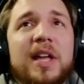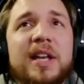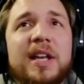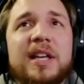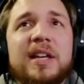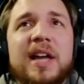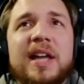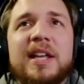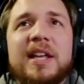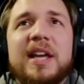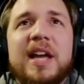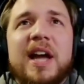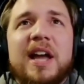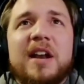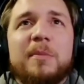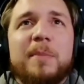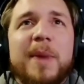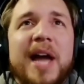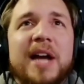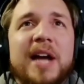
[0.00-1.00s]
Any any kind
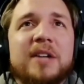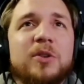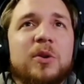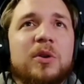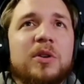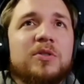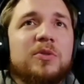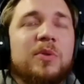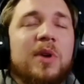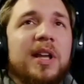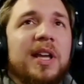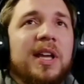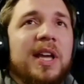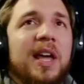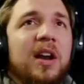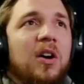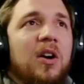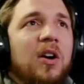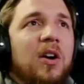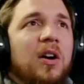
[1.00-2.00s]
of backdoors running
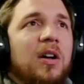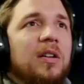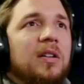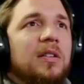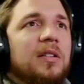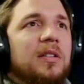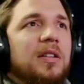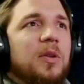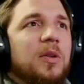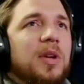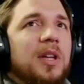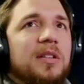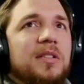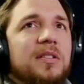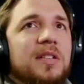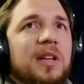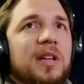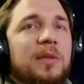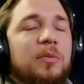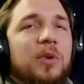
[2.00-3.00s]
at all, you can
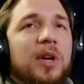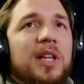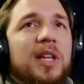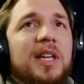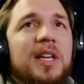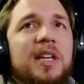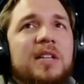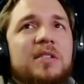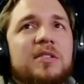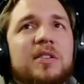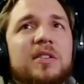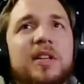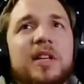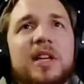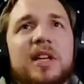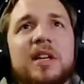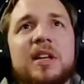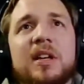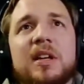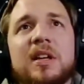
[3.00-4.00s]
Absolutely. see really
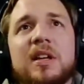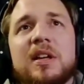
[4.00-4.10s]
easily.